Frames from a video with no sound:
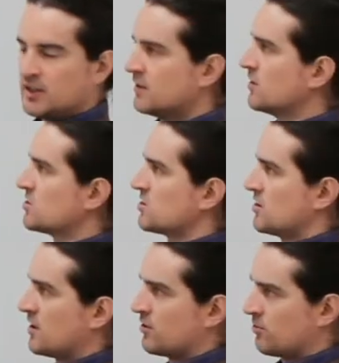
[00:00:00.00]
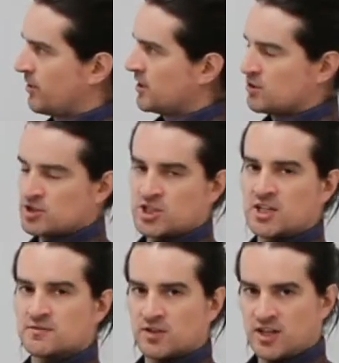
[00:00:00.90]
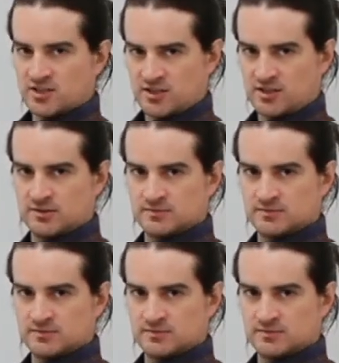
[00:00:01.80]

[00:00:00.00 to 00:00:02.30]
This is another way you can change velocity.